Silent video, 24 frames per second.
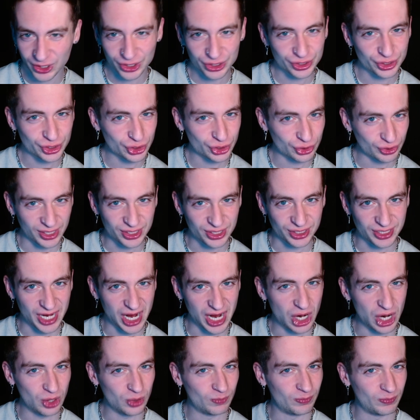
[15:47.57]
stretched
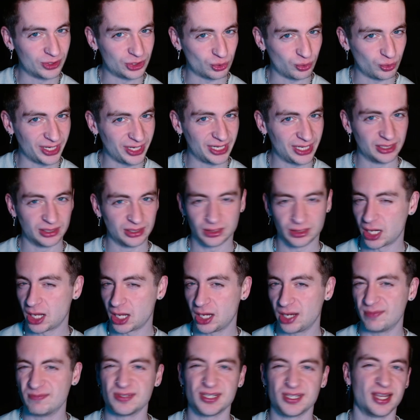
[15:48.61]
out between
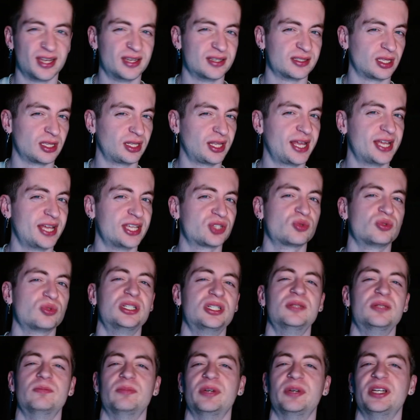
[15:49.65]
times as the last
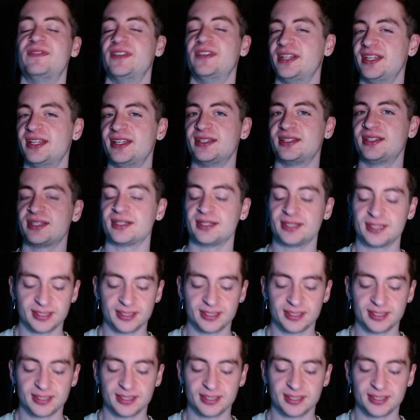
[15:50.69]
one, but if it is,